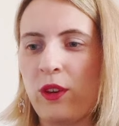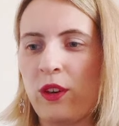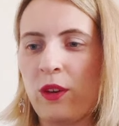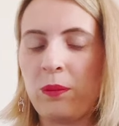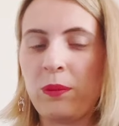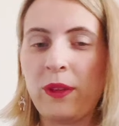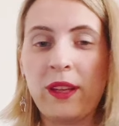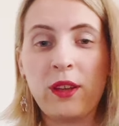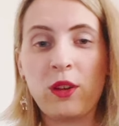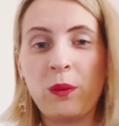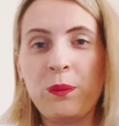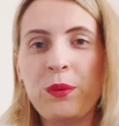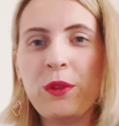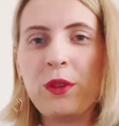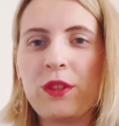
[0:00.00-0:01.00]
Or playing
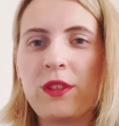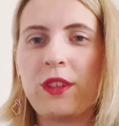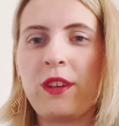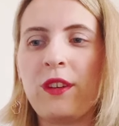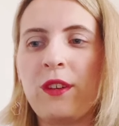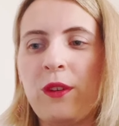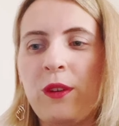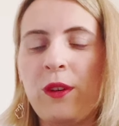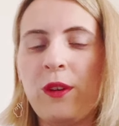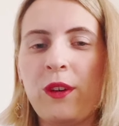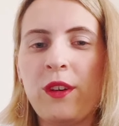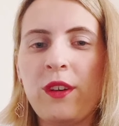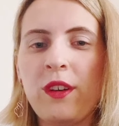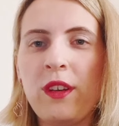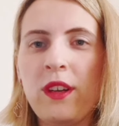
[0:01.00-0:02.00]
computer?
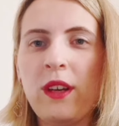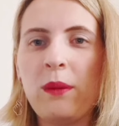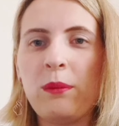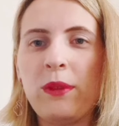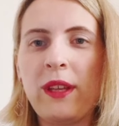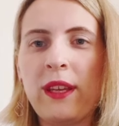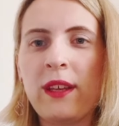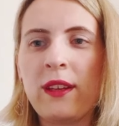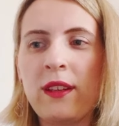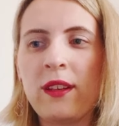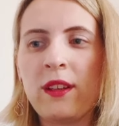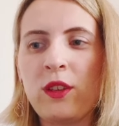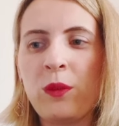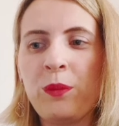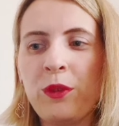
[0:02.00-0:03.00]
Or
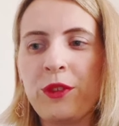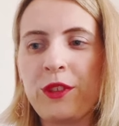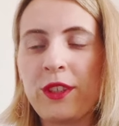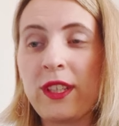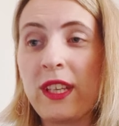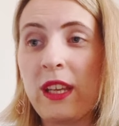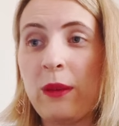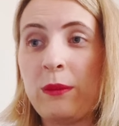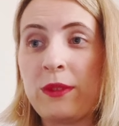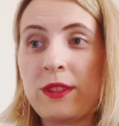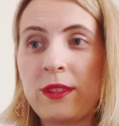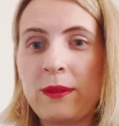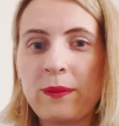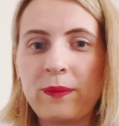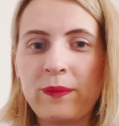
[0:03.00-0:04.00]
playing computer
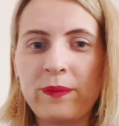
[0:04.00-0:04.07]
games?